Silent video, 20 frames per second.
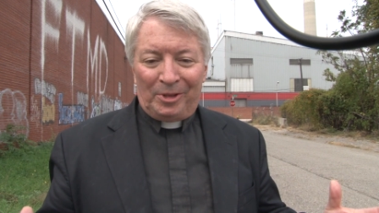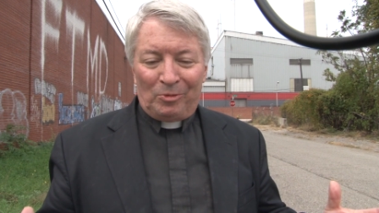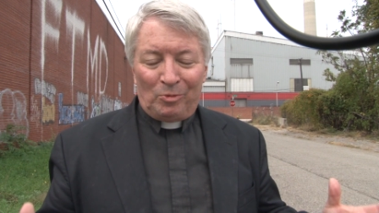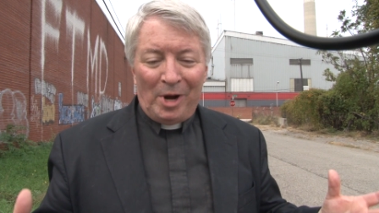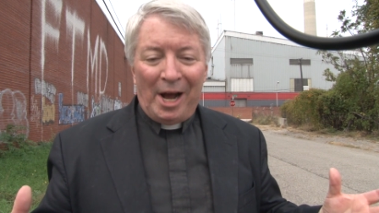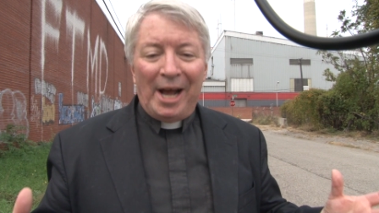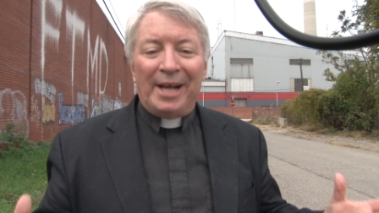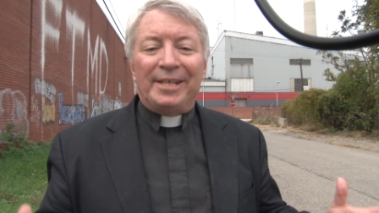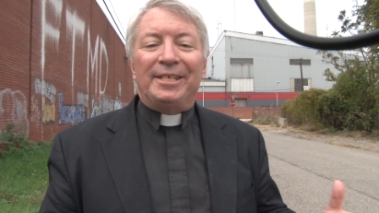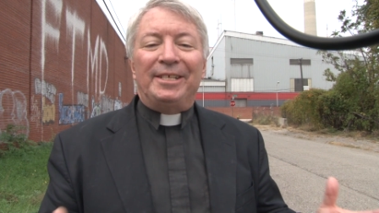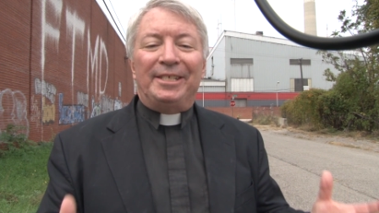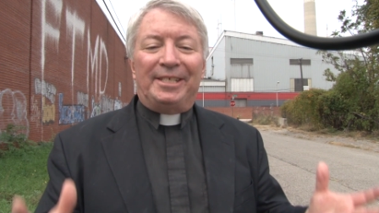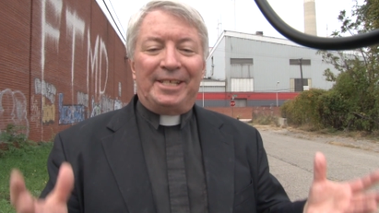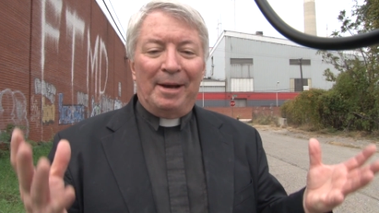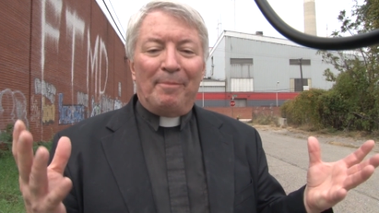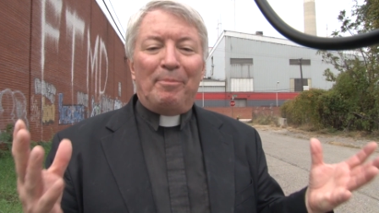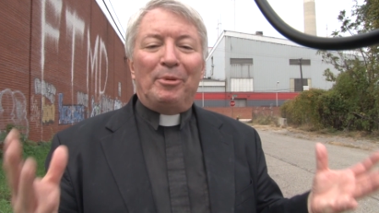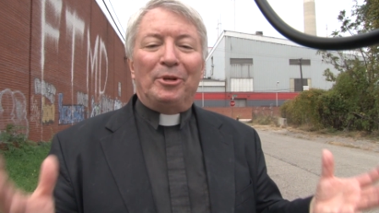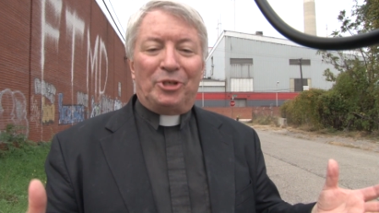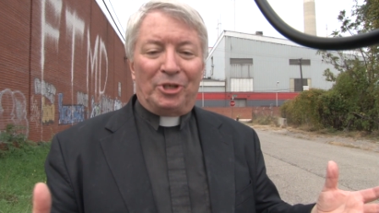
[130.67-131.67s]
rising
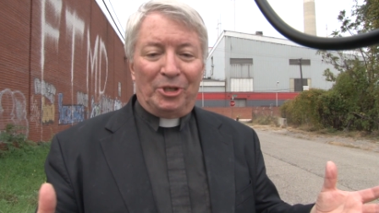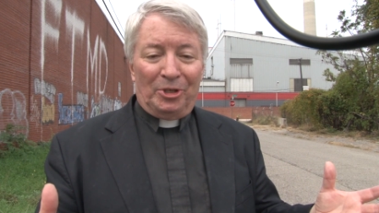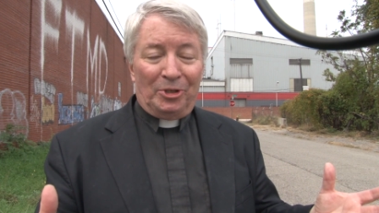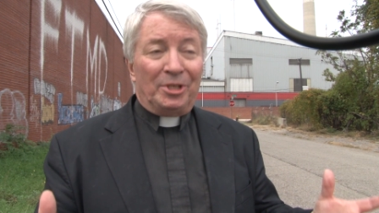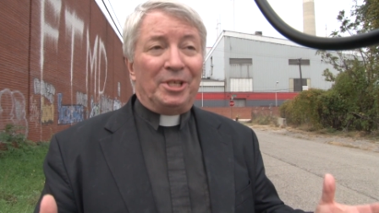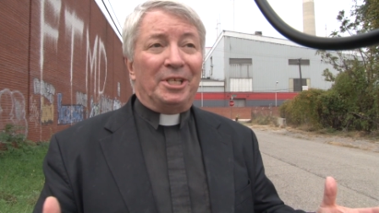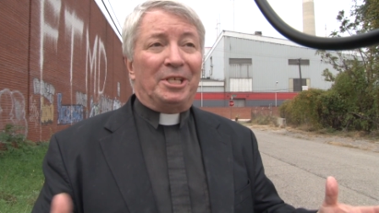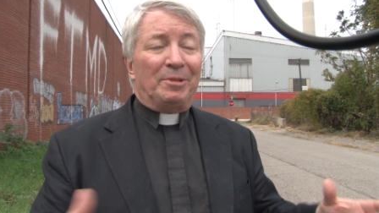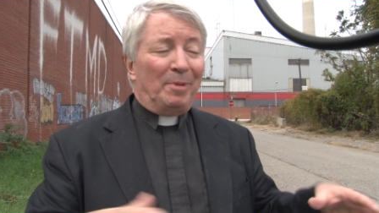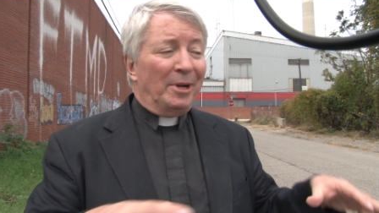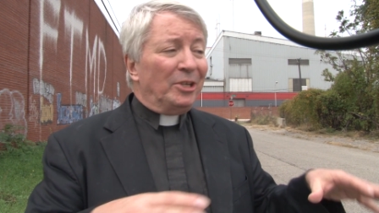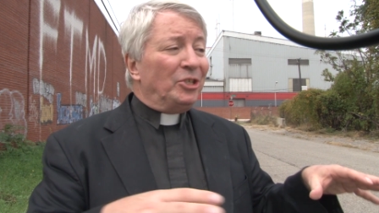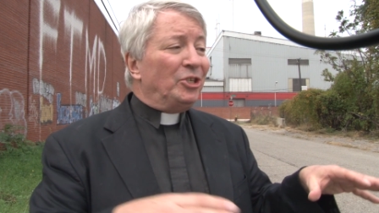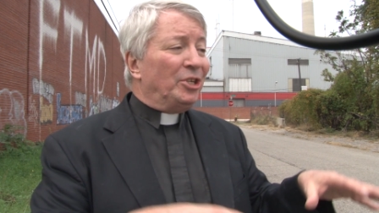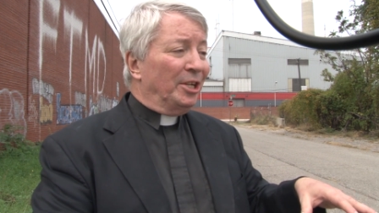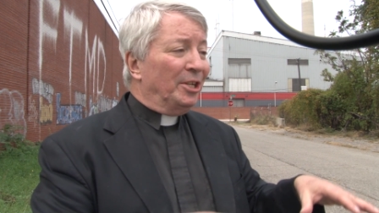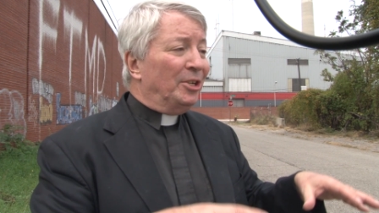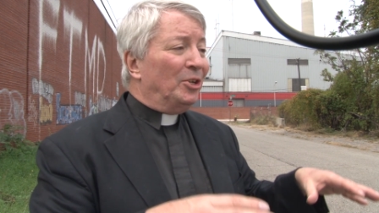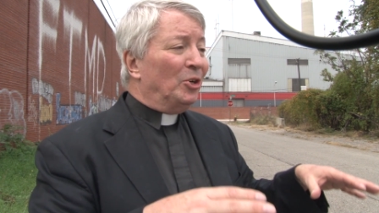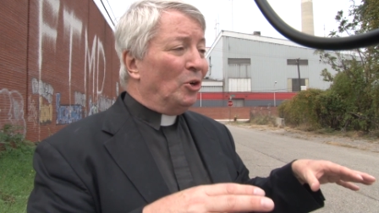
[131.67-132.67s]
temperatures,
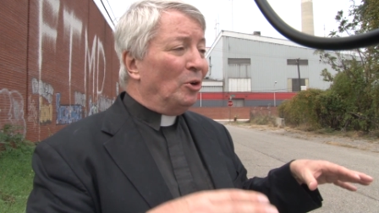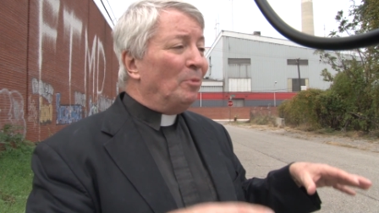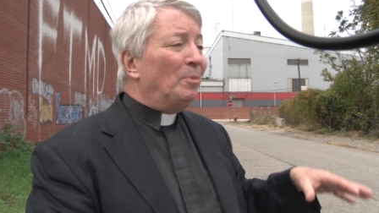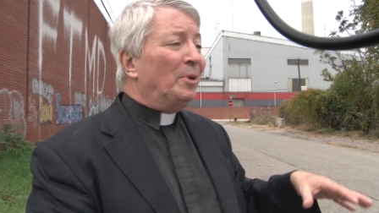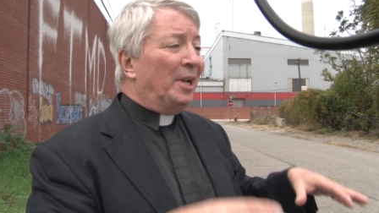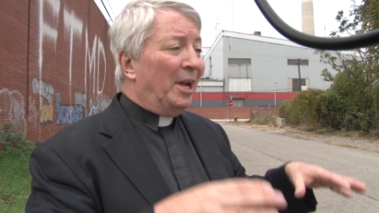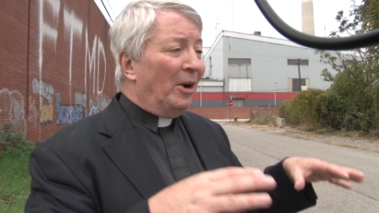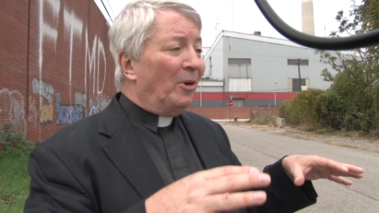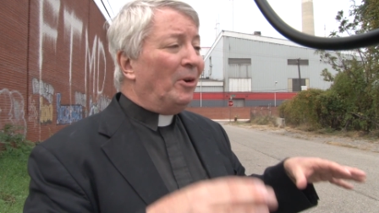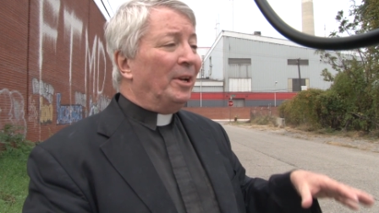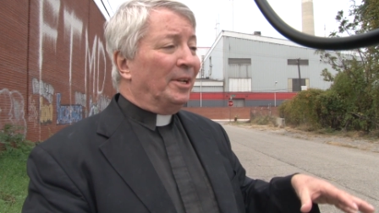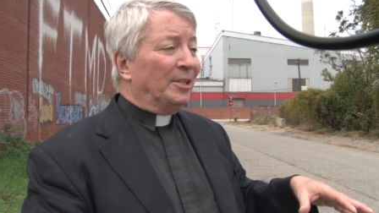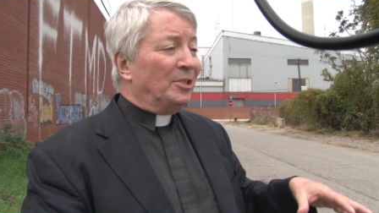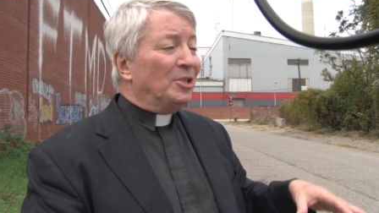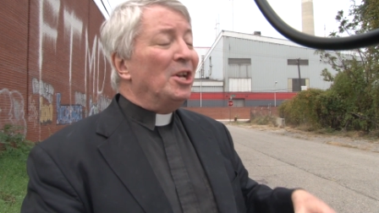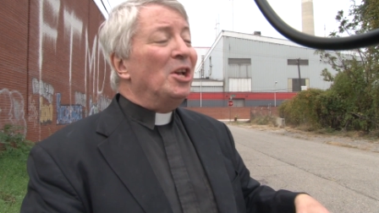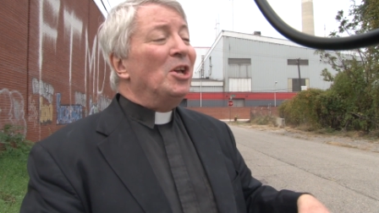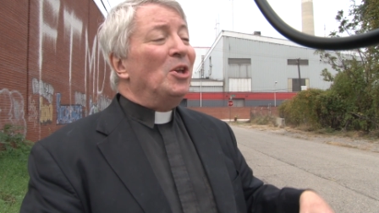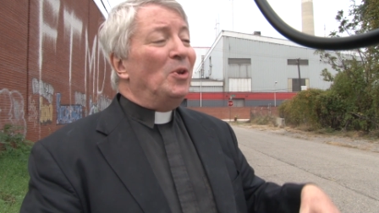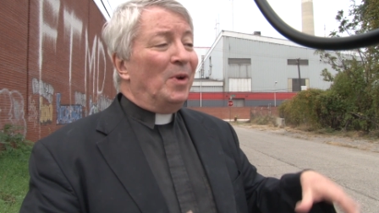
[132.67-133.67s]
especially in urban
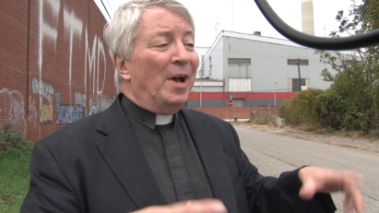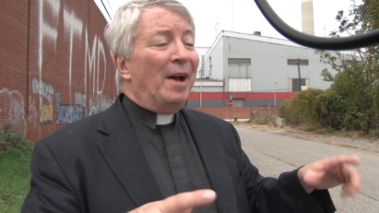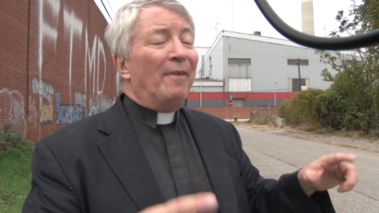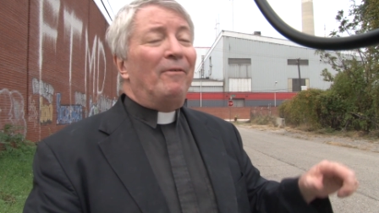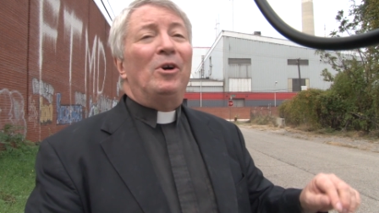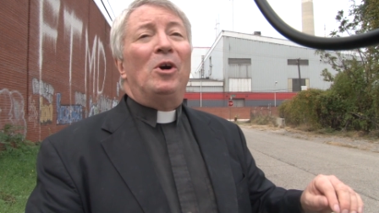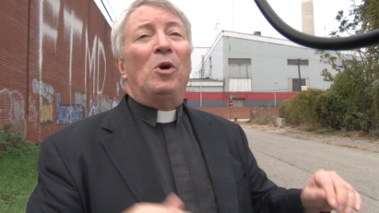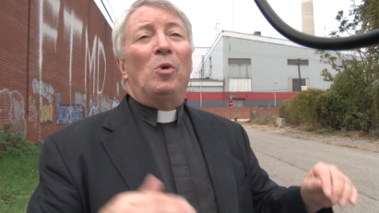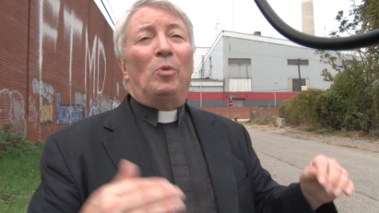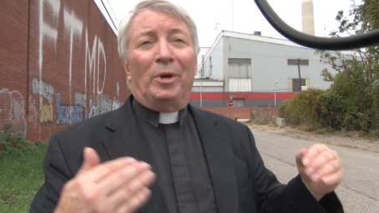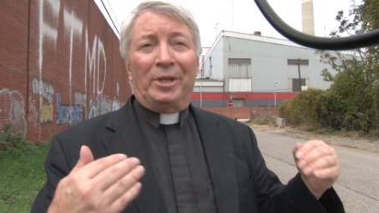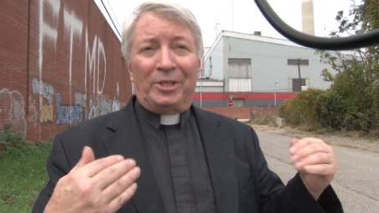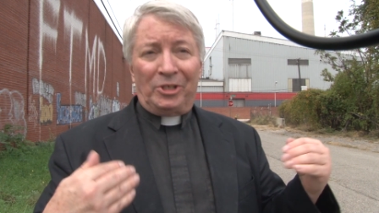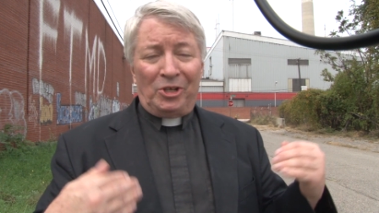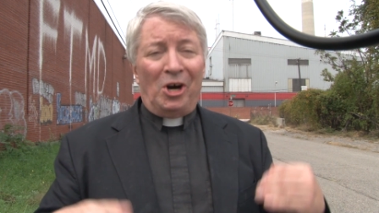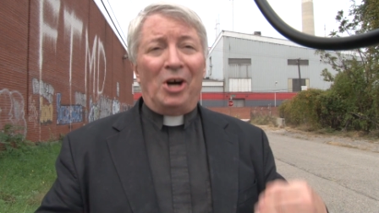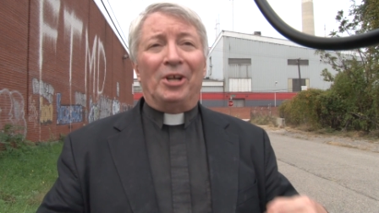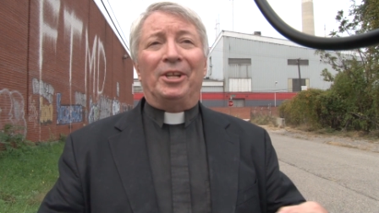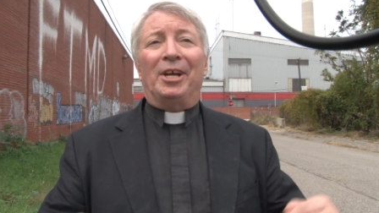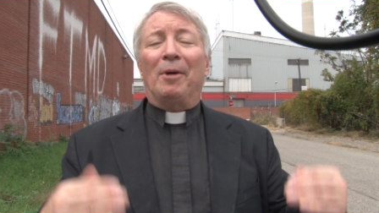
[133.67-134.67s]
areas, you have what is
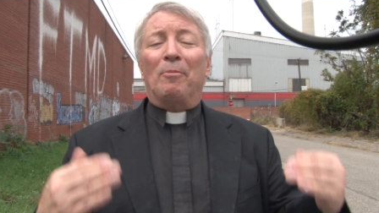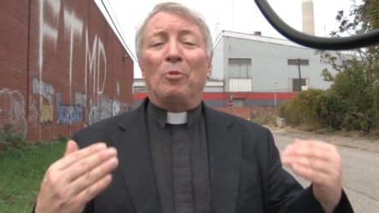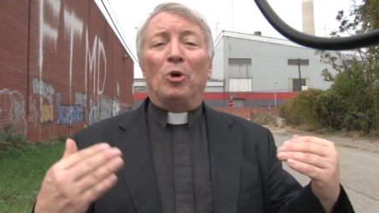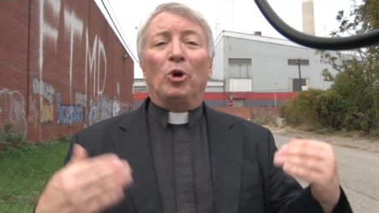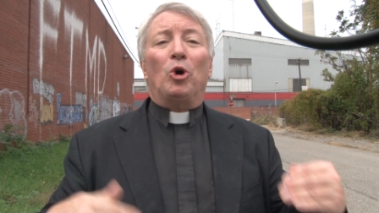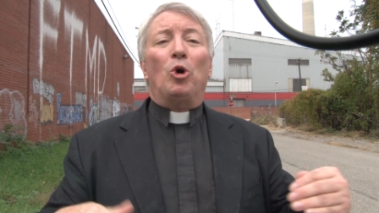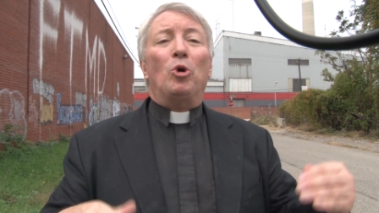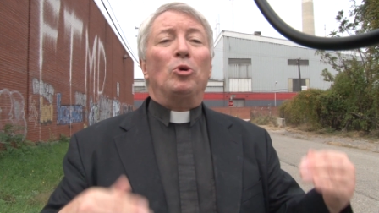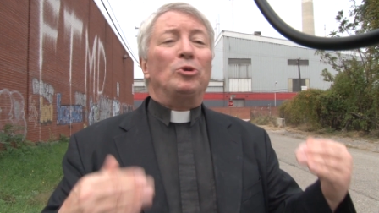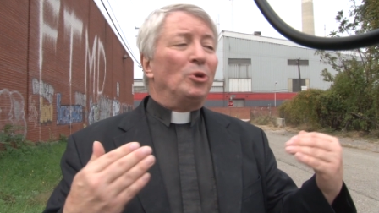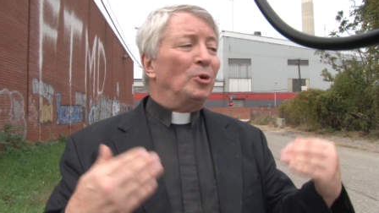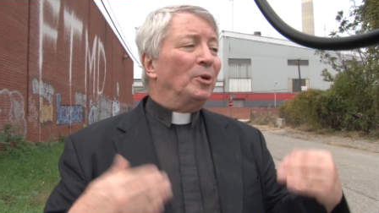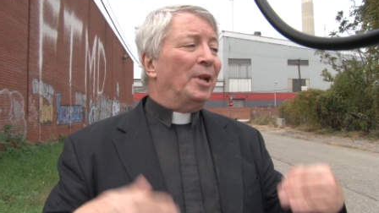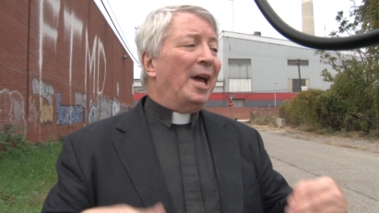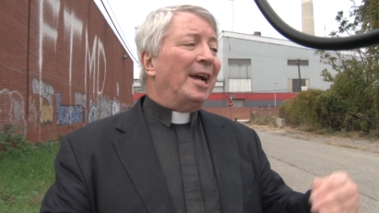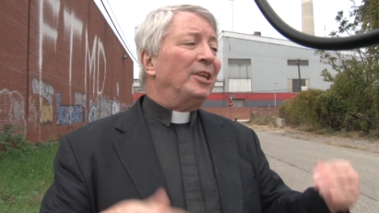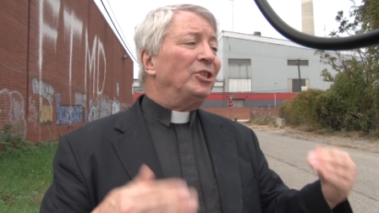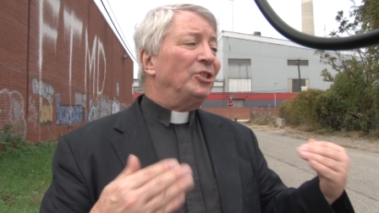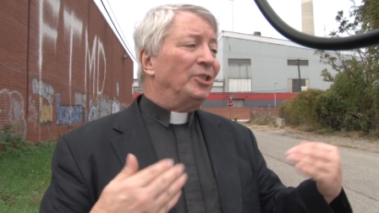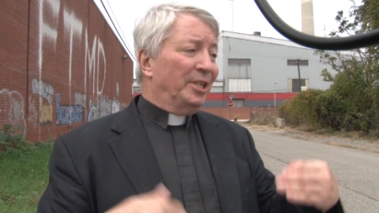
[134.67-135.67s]
called now more ozone
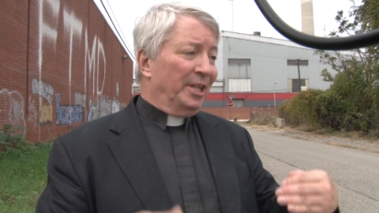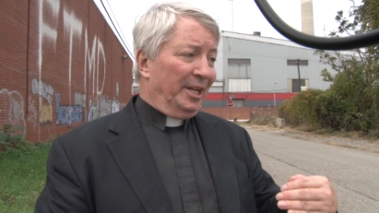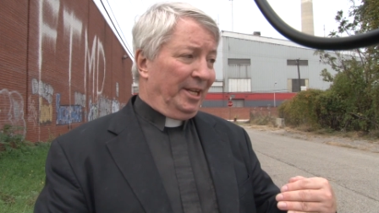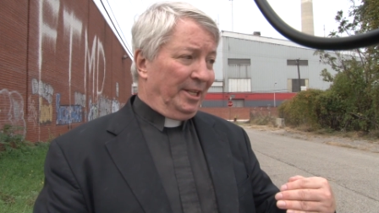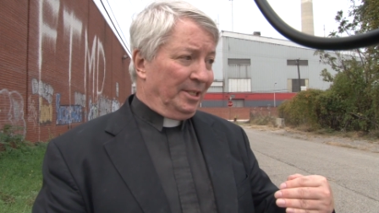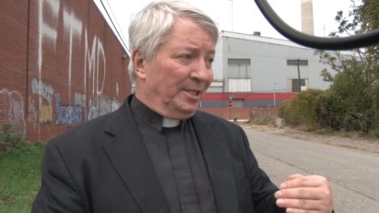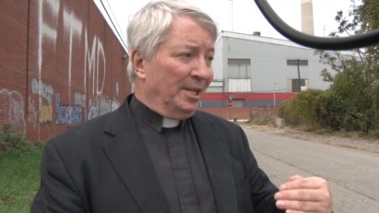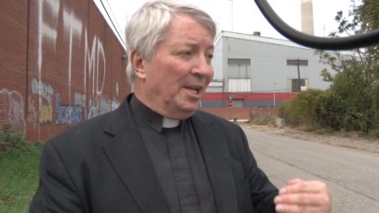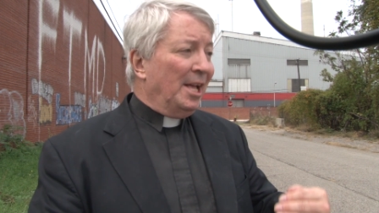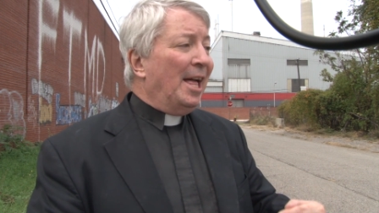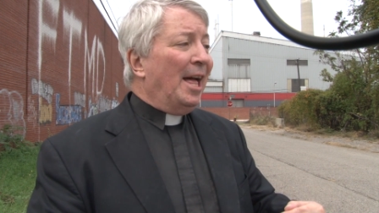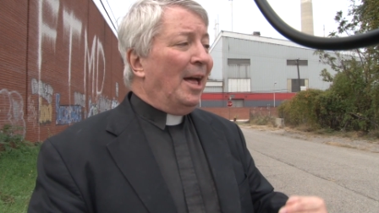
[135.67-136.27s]
action days.